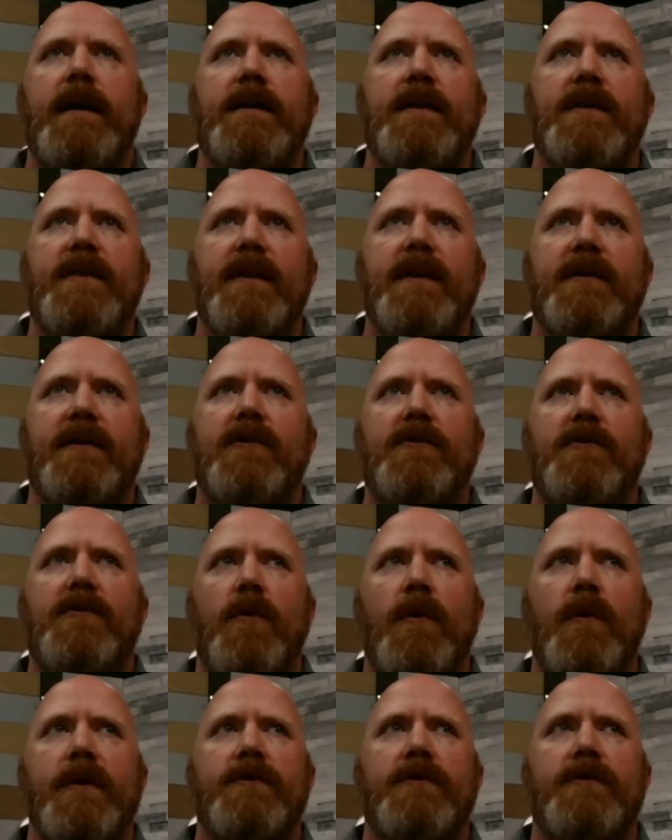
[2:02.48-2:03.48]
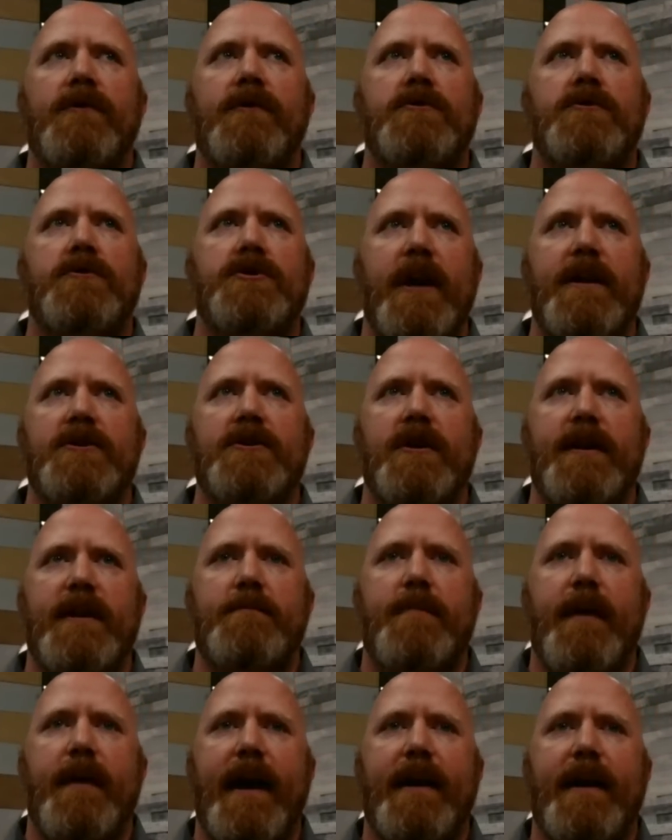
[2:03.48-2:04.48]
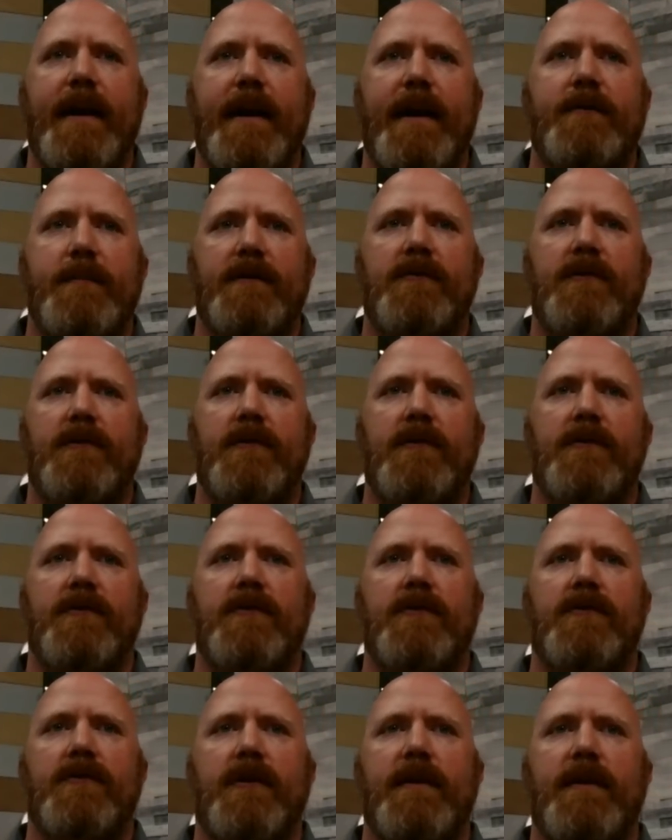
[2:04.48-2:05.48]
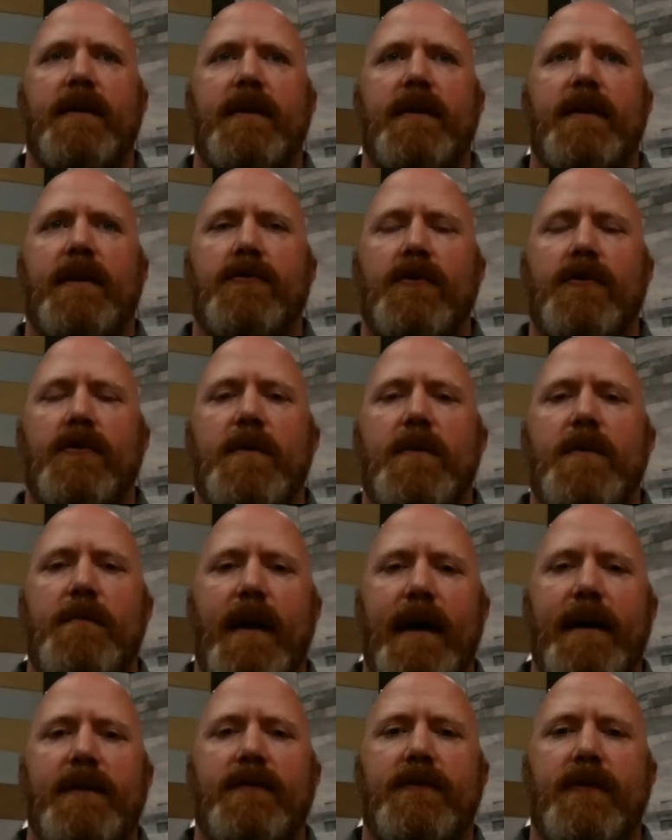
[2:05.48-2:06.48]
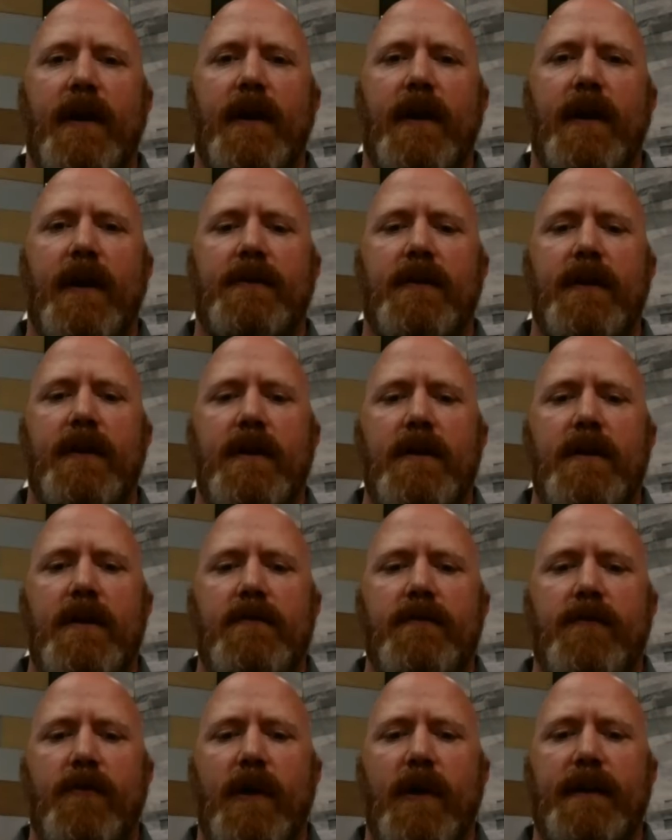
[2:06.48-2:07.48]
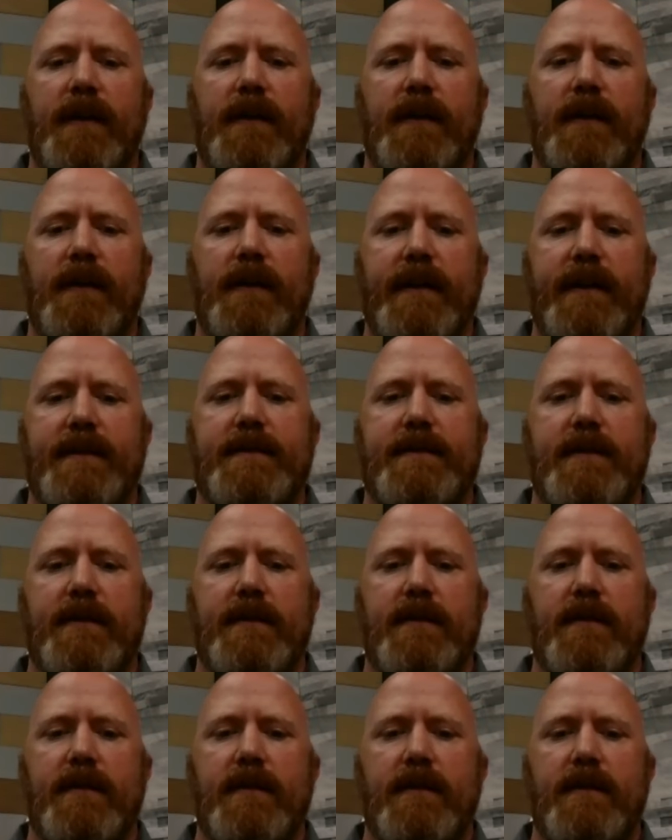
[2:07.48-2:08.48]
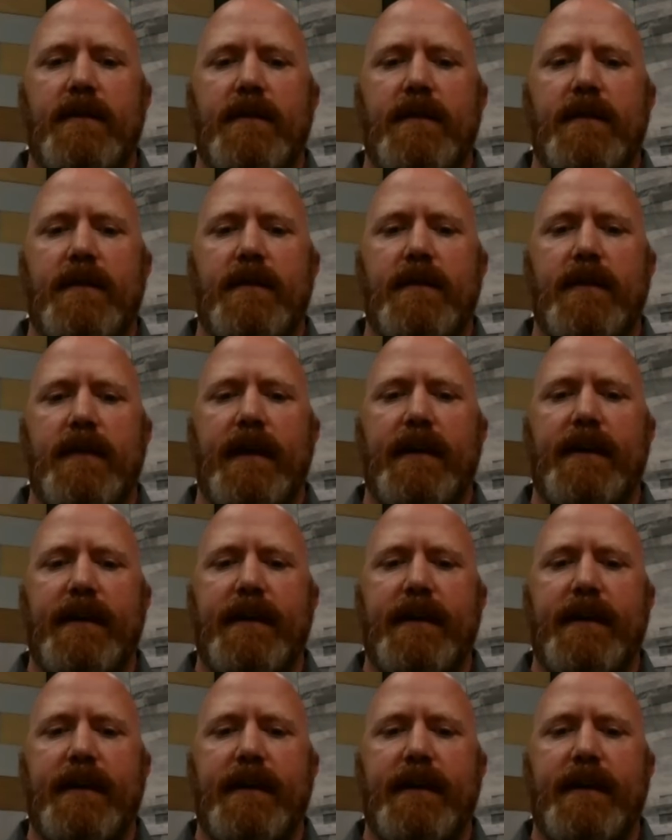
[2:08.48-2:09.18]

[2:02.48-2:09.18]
this is going to change and impact businesses and consumer mindset for at least a